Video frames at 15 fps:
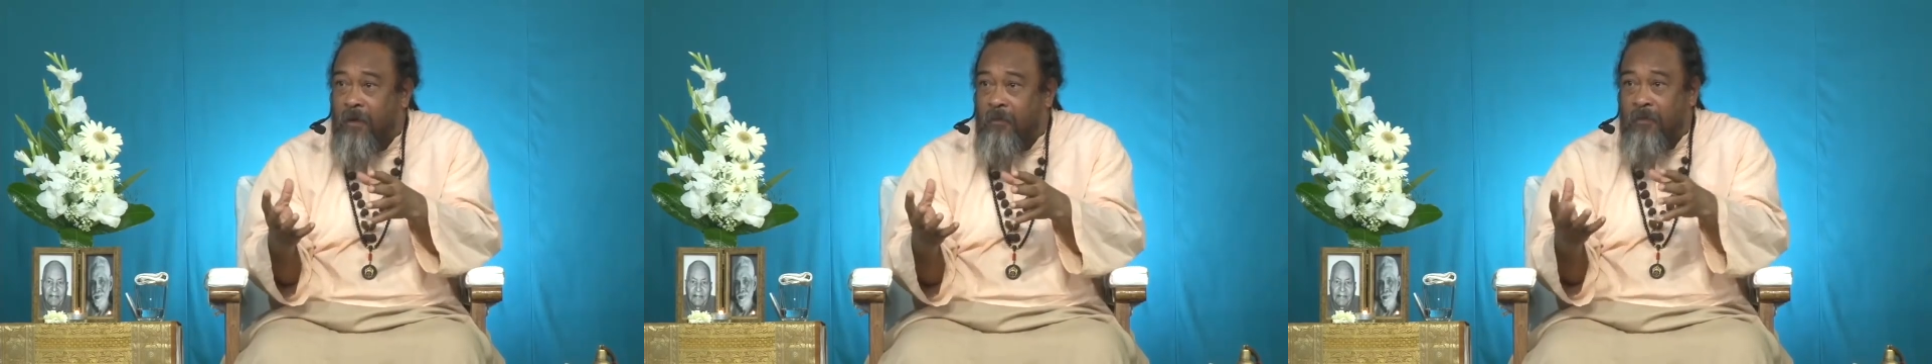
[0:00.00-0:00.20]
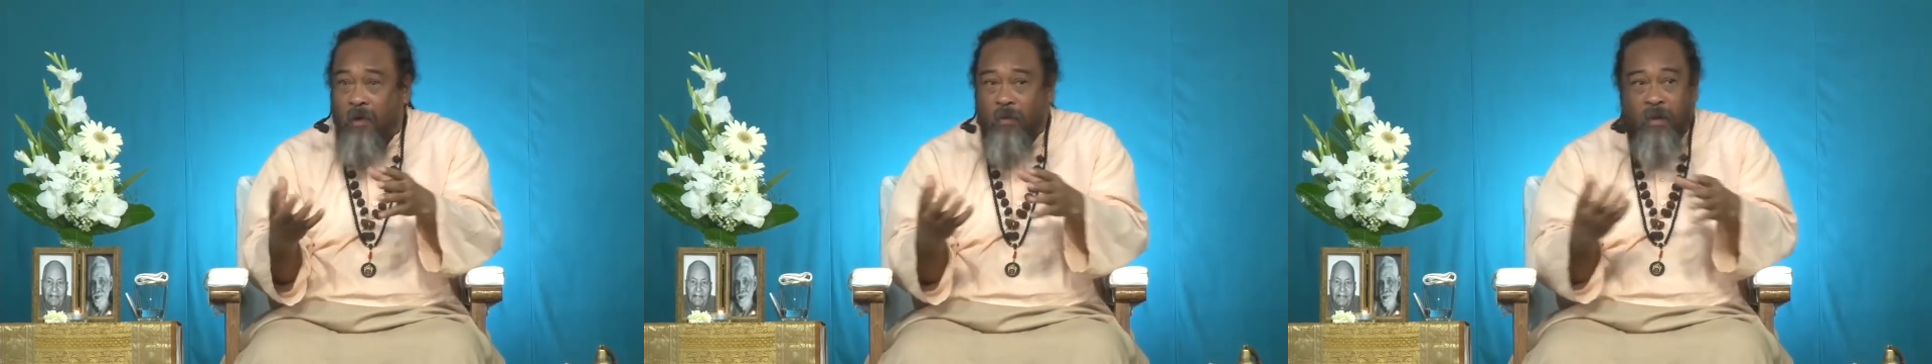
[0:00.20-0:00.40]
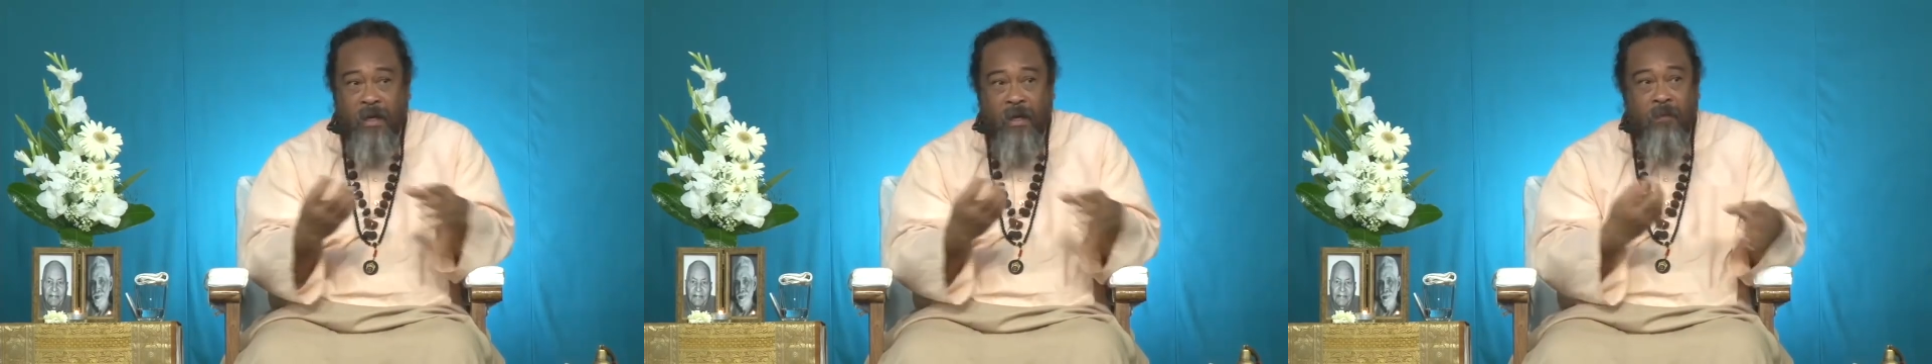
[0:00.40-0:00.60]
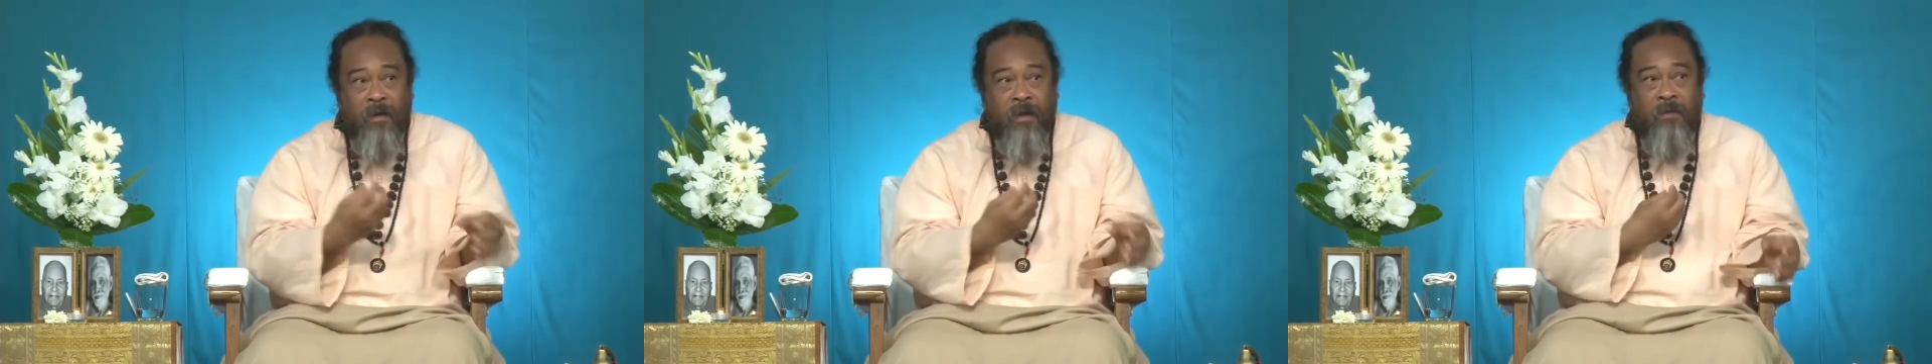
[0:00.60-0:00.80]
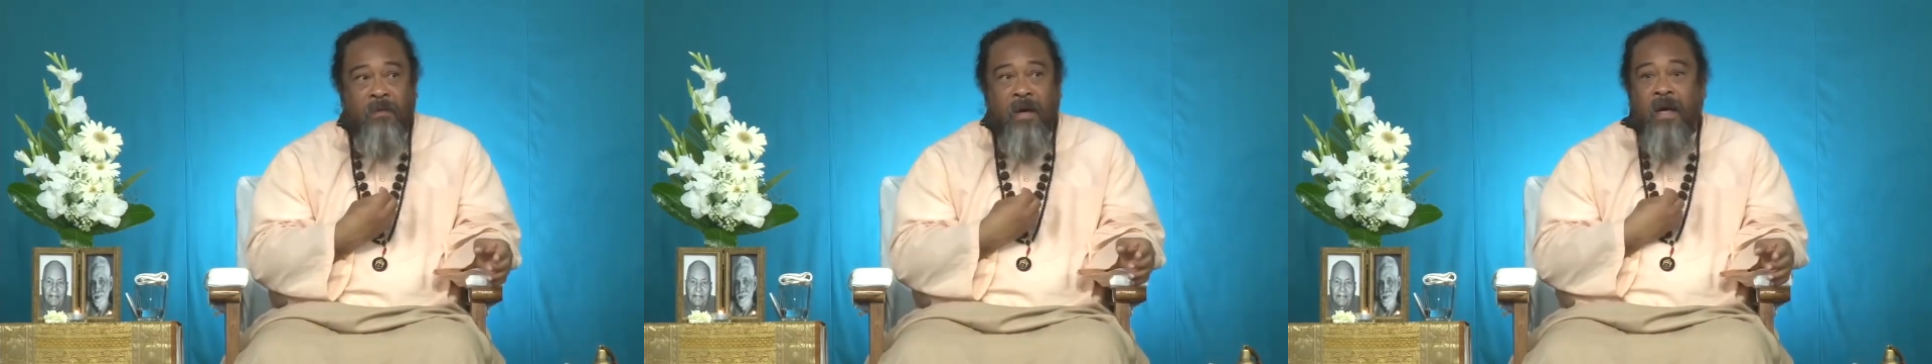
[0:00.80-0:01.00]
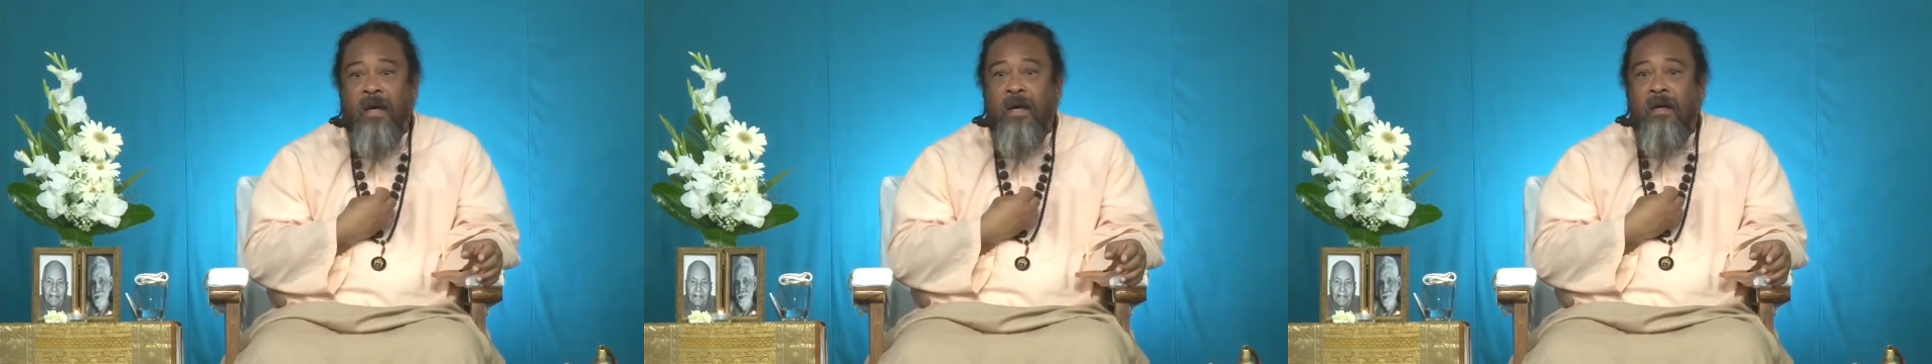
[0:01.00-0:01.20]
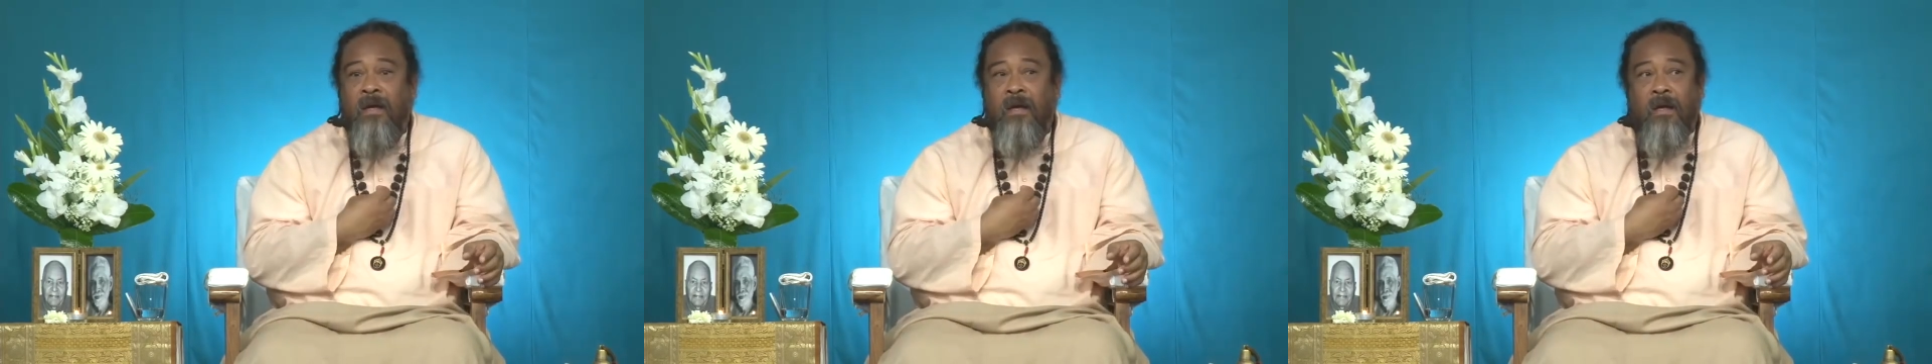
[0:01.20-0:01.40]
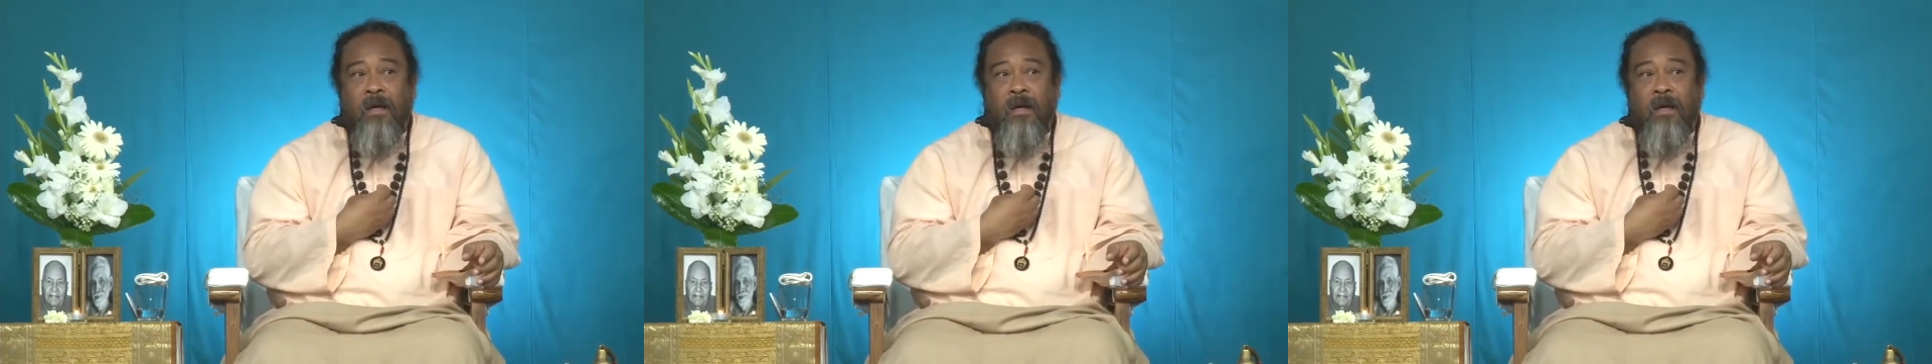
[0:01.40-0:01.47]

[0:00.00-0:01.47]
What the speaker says: But when I'm in my